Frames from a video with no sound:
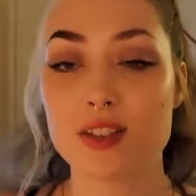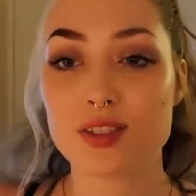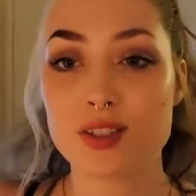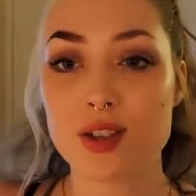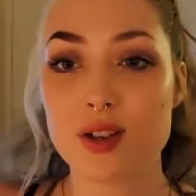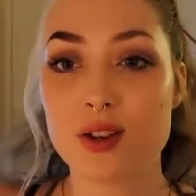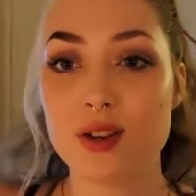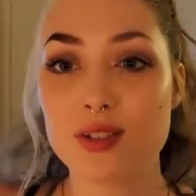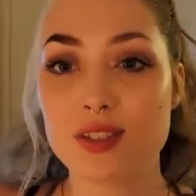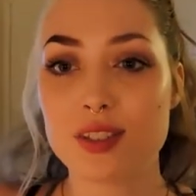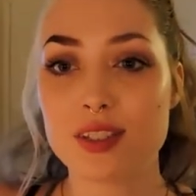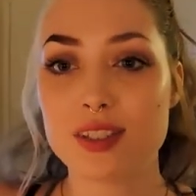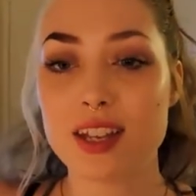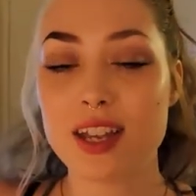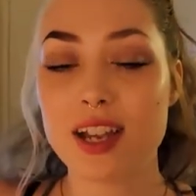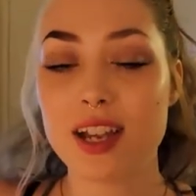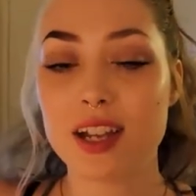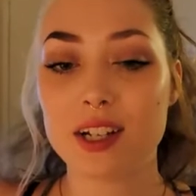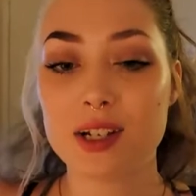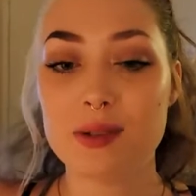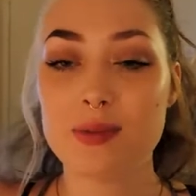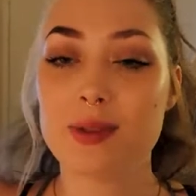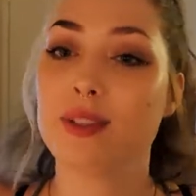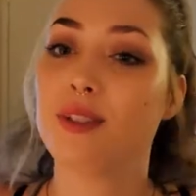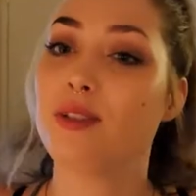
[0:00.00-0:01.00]
so today
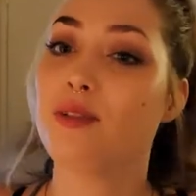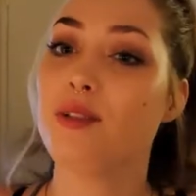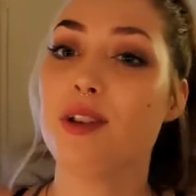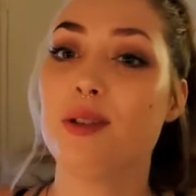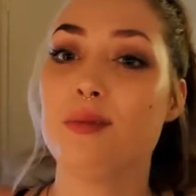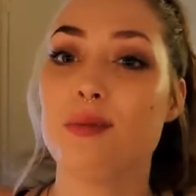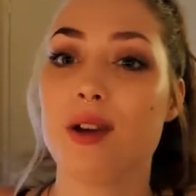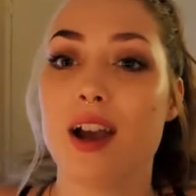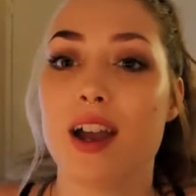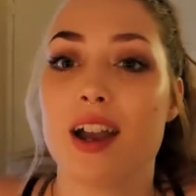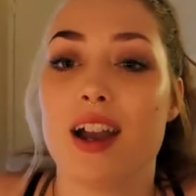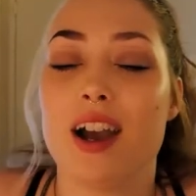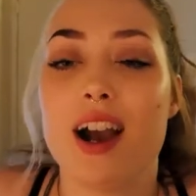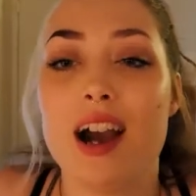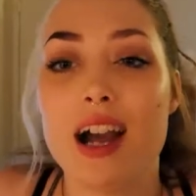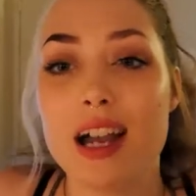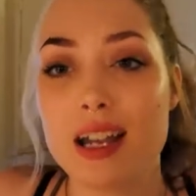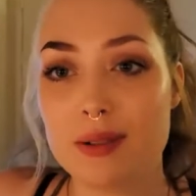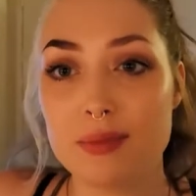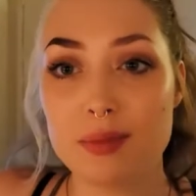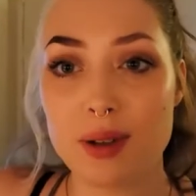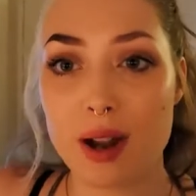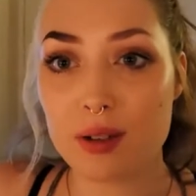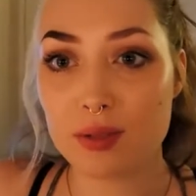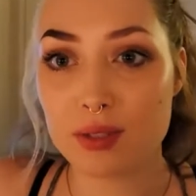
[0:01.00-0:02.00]
I'm going to be doing my
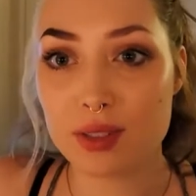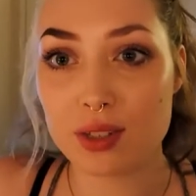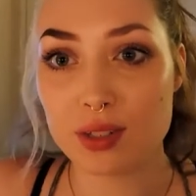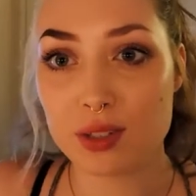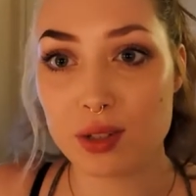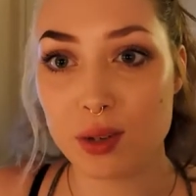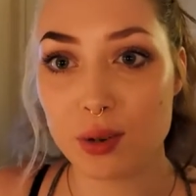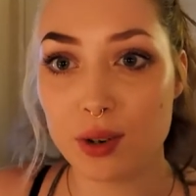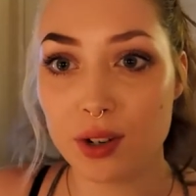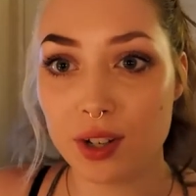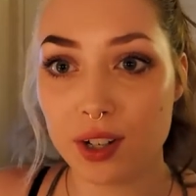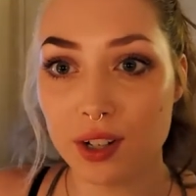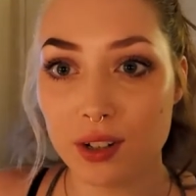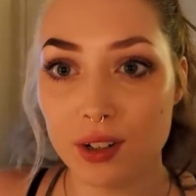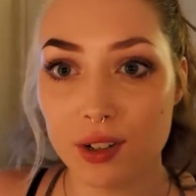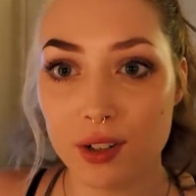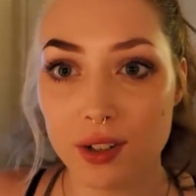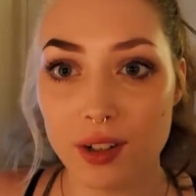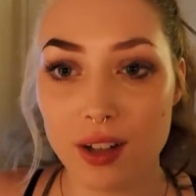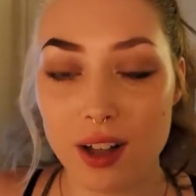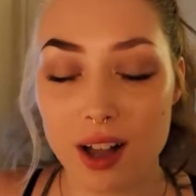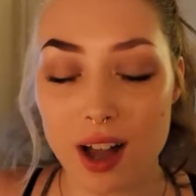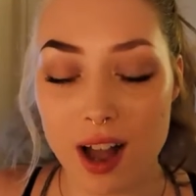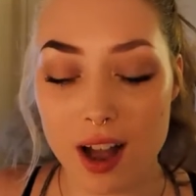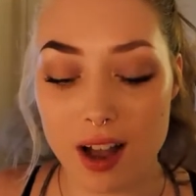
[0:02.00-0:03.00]
eyebrow
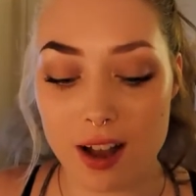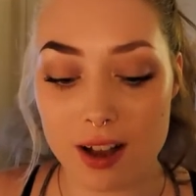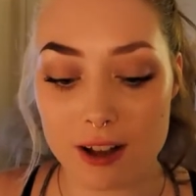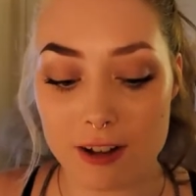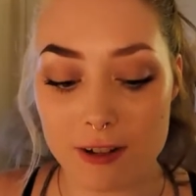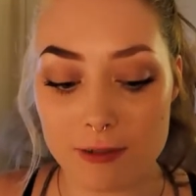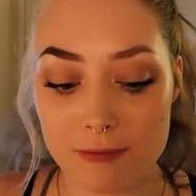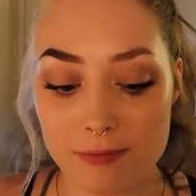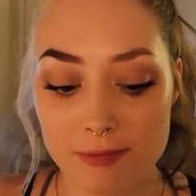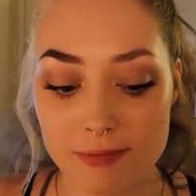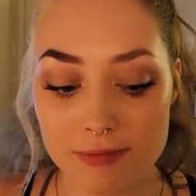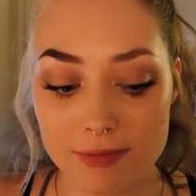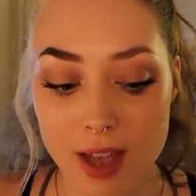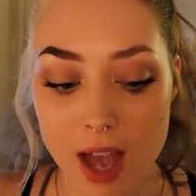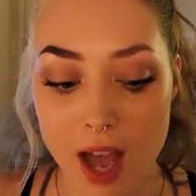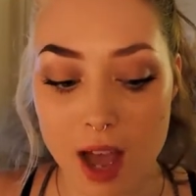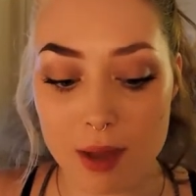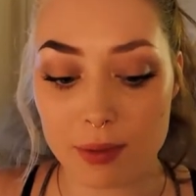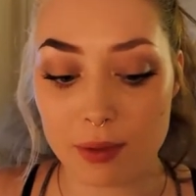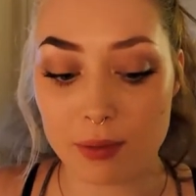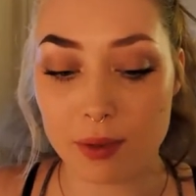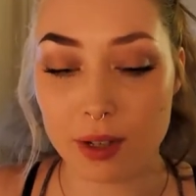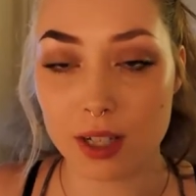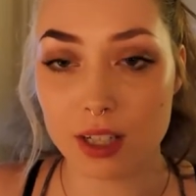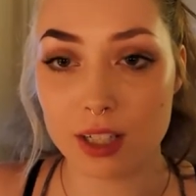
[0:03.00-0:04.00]
tutorial. I've
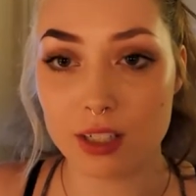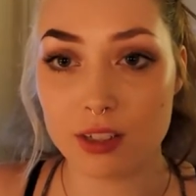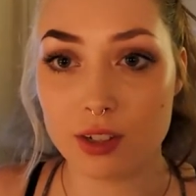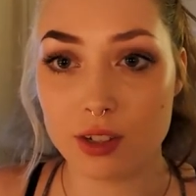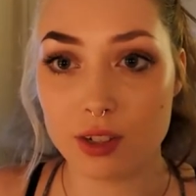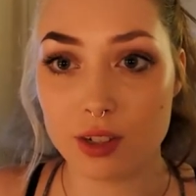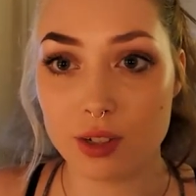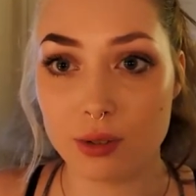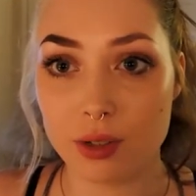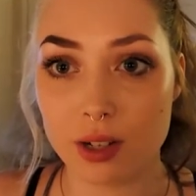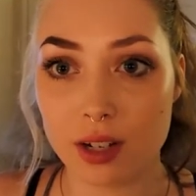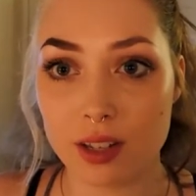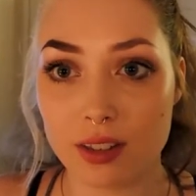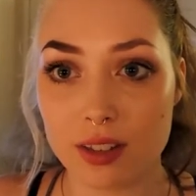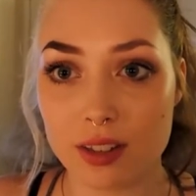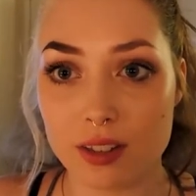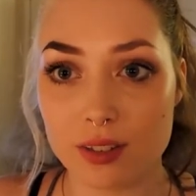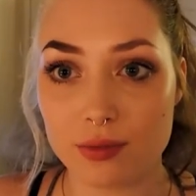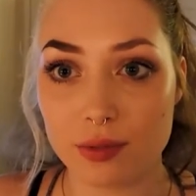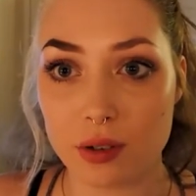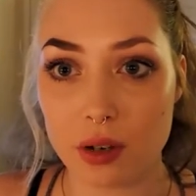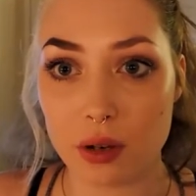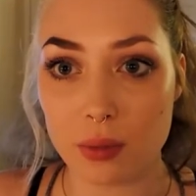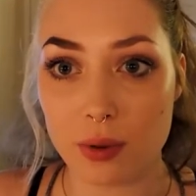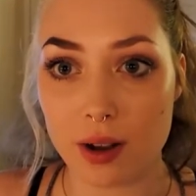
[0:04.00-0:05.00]
been wanting to do one of
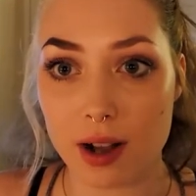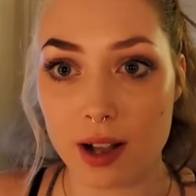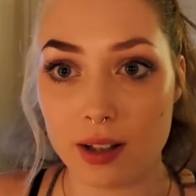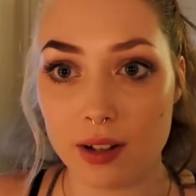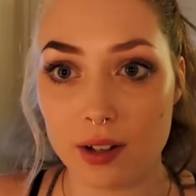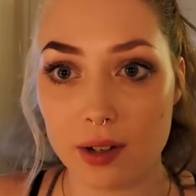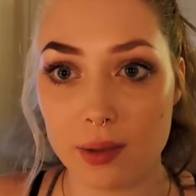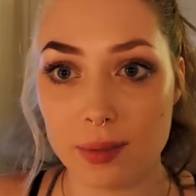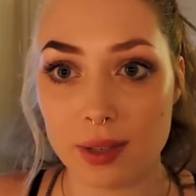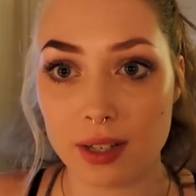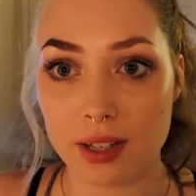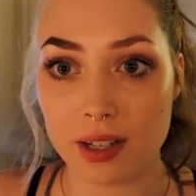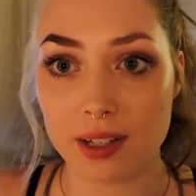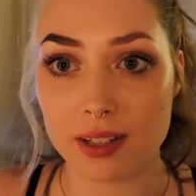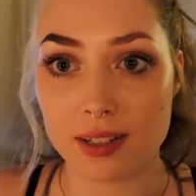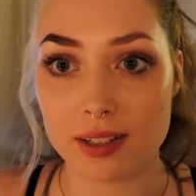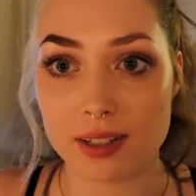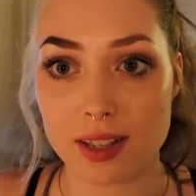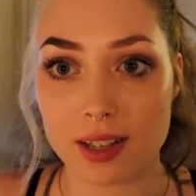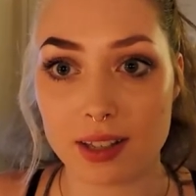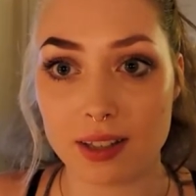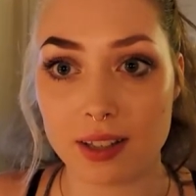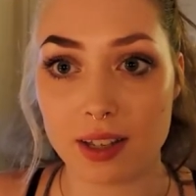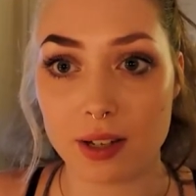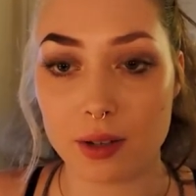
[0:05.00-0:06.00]
these for a while
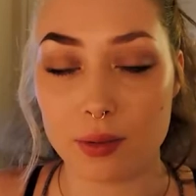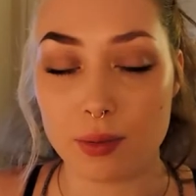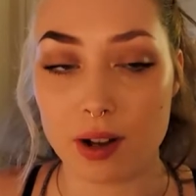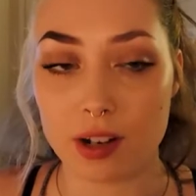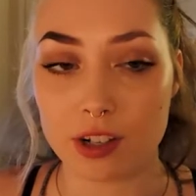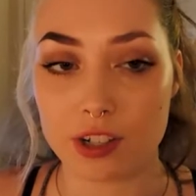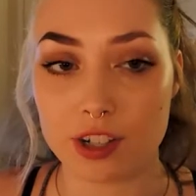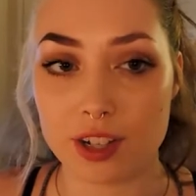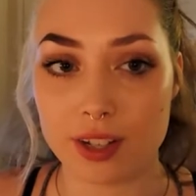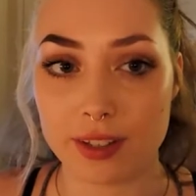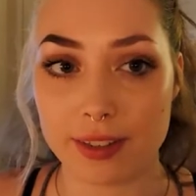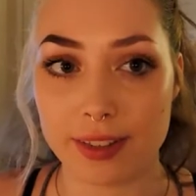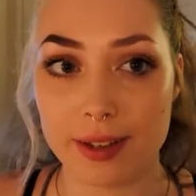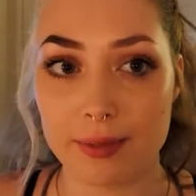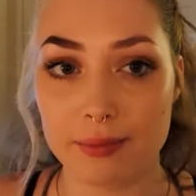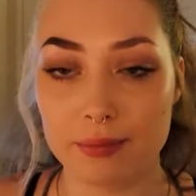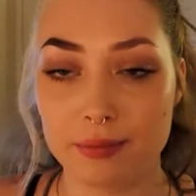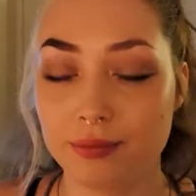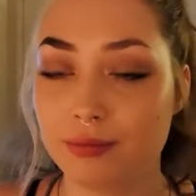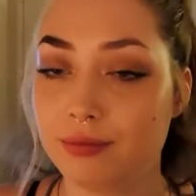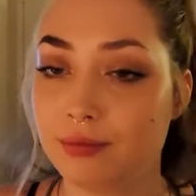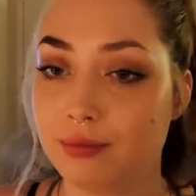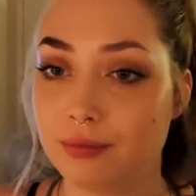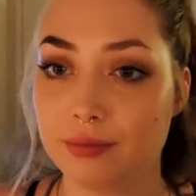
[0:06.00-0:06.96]
because I like watching them.